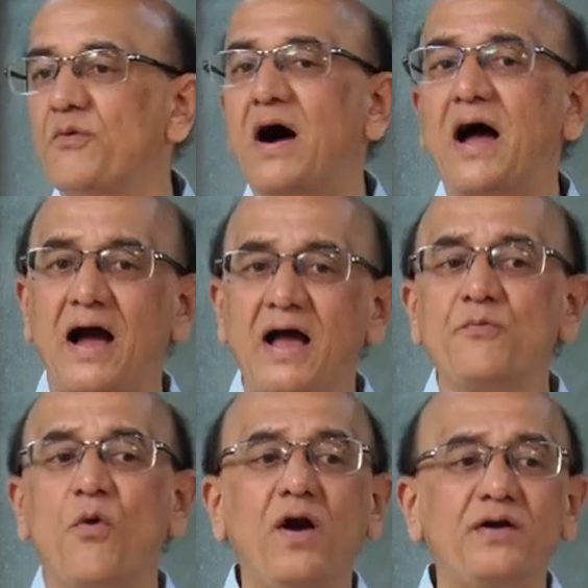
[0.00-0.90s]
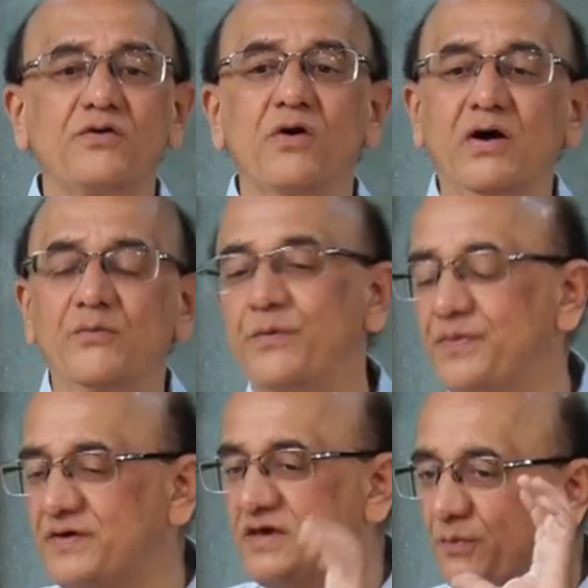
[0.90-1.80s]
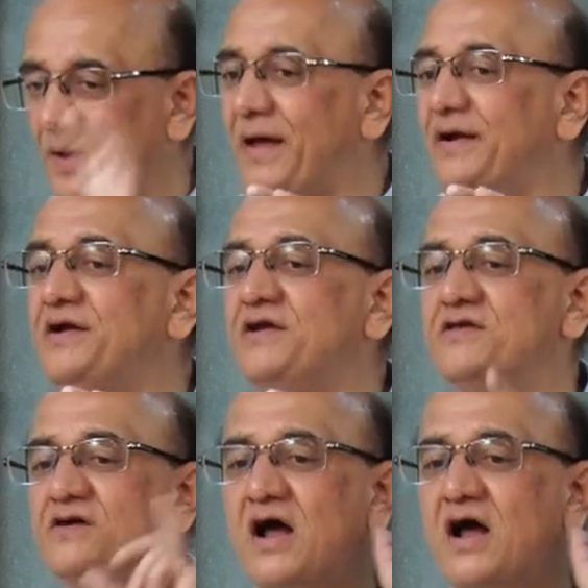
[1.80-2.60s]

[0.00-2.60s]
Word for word: I, I want given an integer,